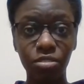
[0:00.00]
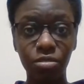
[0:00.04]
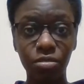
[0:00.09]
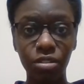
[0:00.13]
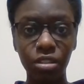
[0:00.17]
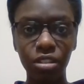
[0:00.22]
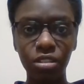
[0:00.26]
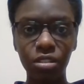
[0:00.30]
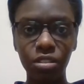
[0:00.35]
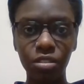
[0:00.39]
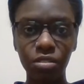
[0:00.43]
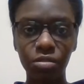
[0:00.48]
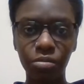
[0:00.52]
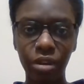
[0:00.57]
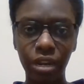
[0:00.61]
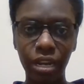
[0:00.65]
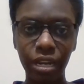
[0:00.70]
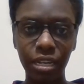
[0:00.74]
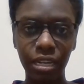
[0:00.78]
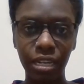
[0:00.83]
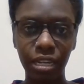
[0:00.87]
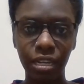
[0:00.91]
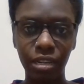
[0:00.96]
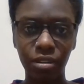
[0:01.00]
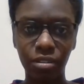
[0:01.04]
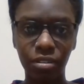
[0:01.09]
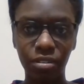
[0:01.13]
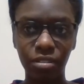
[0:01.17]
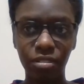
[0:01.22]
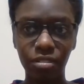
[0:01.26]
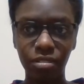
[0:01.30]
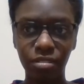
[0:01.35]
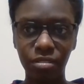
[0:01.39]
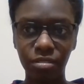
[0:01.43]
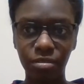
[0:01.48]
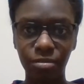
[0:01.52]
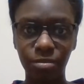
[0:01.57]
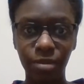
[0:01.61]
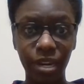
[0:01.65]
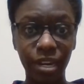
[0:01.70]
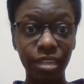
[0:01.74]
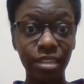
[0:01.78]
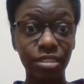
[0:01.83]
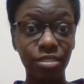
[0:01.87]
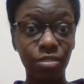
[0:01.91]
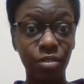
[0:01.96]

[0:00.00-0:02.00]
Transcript: three to the right needle, right?